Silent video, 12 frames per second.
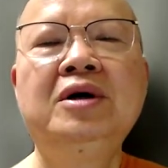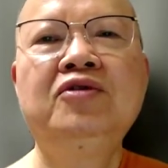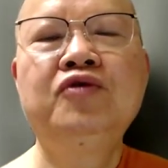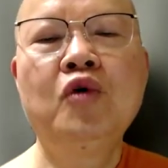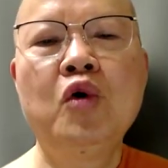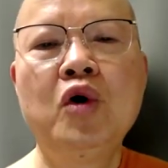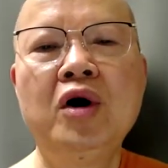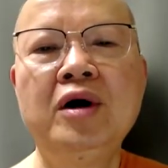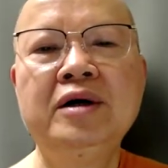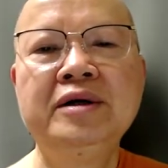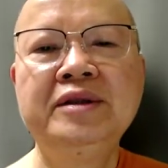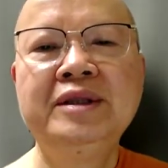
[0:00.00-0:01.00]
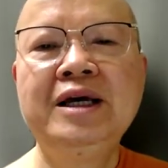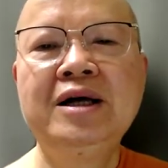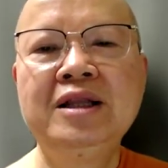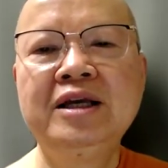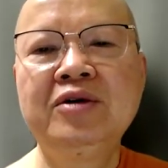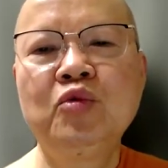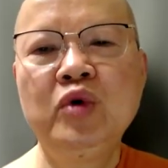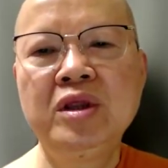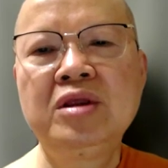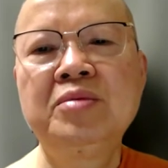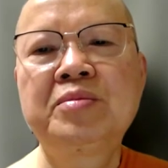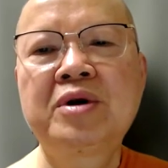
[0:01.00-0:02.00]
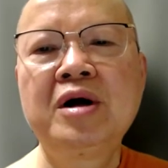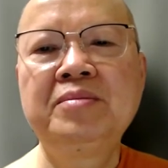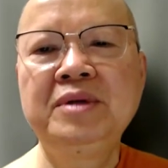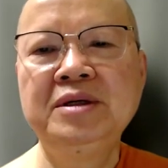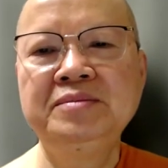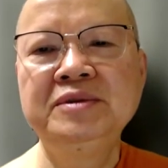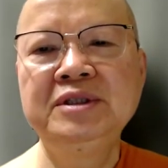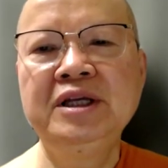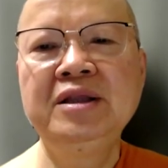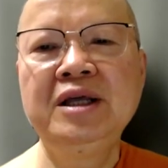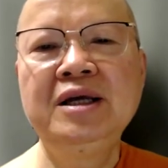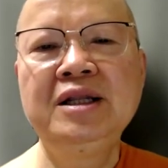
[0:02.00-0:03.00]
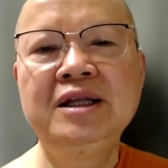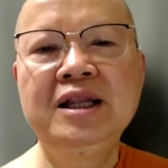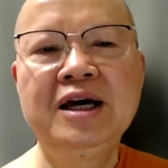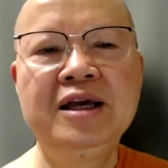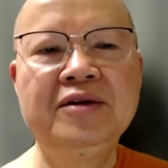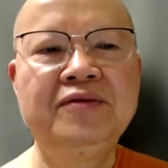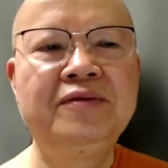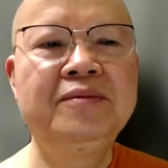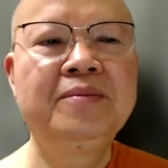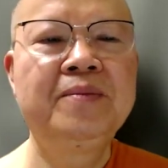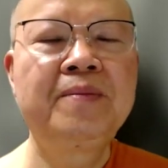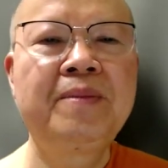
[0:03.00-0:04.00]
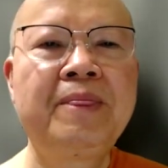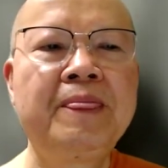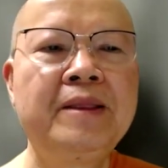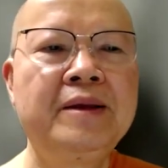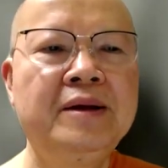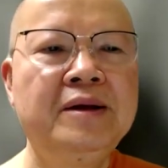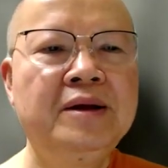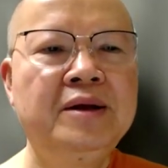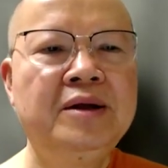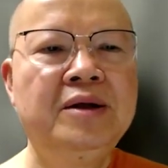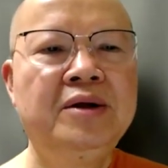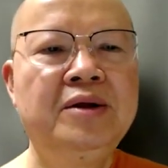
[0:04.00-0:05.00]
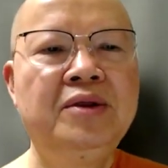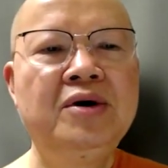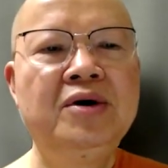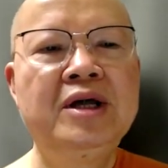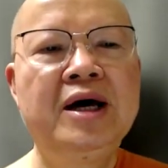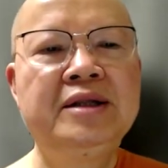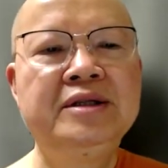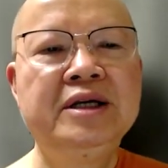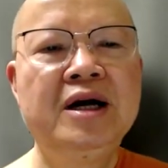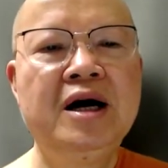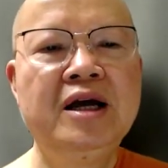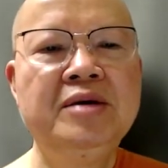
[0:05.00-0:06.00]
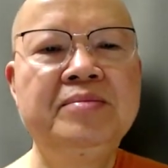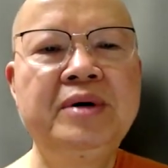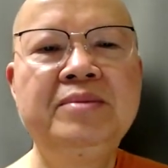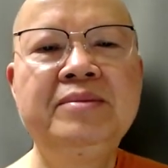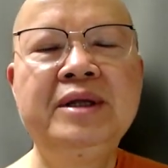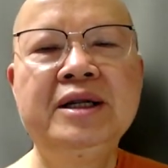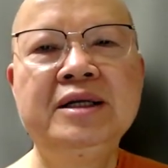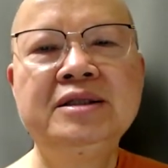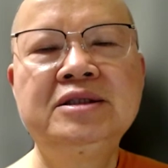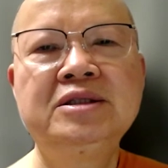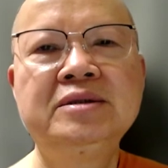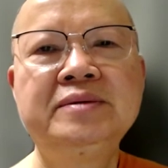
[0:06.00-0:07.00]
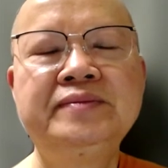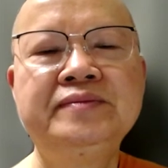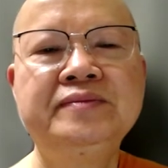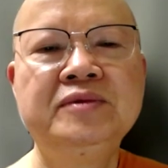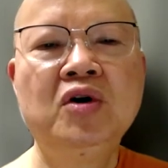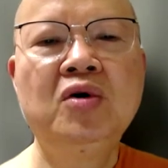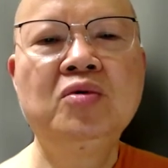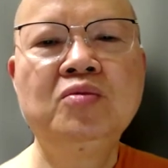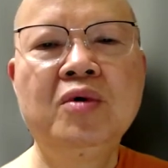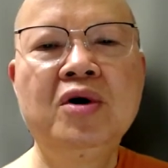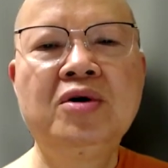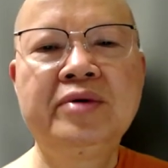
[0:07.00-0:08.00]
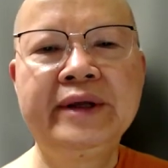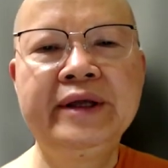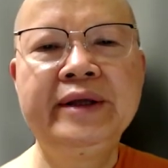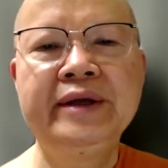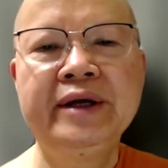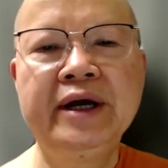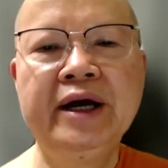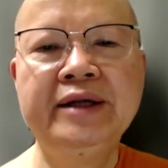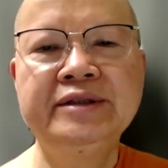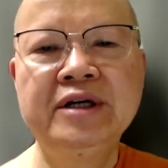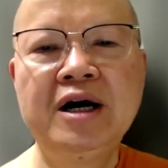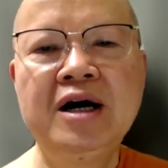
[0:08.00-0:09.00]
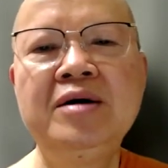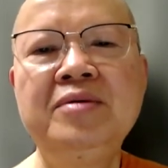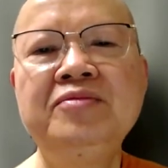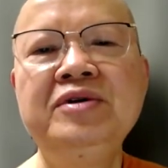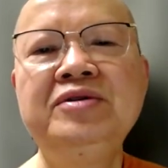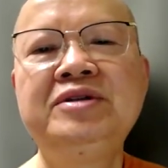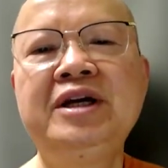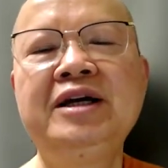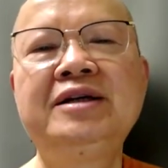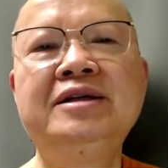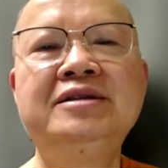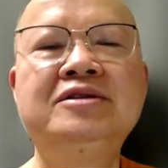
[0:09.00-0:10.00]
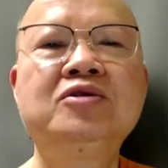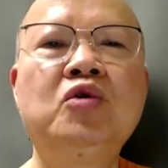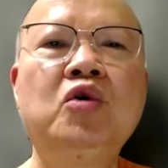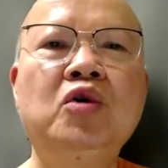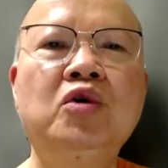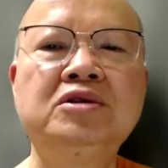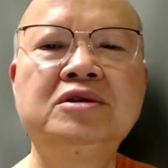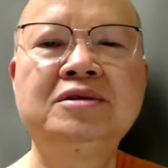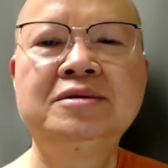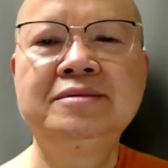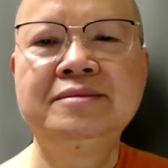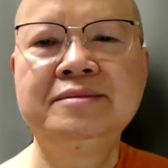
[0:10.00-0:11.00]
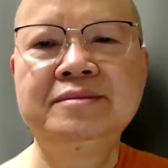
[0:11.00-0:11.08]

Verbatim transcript: for dealing with problems in daily life. Know that they are impermanent. Don't worry, and time will take its course.